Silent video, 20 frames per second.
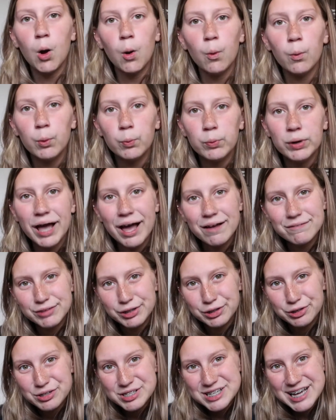Well, we have
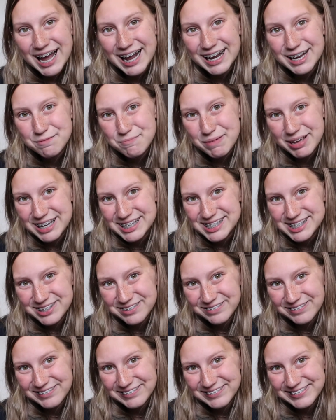little tiny
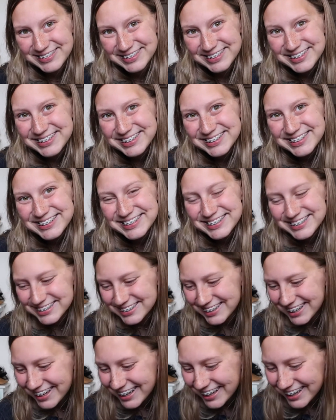painting rolls.
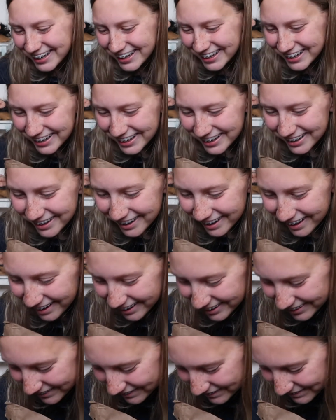
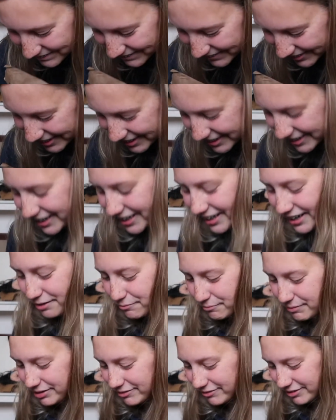Are you freaking
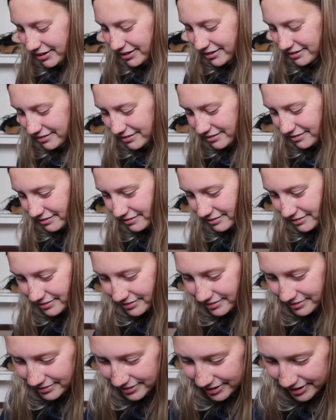kidding me right now?
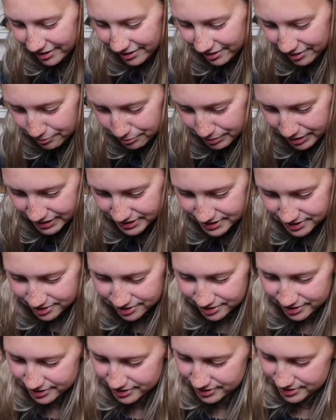Like, are you being
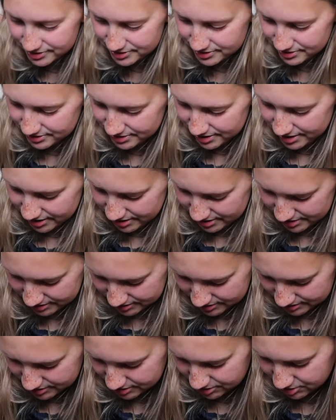serious? Like, is
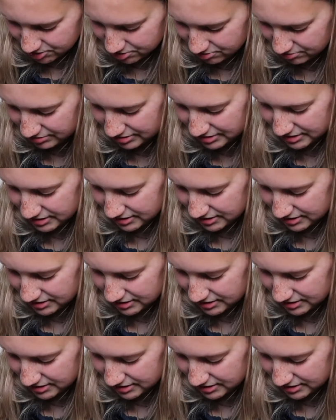this a joke?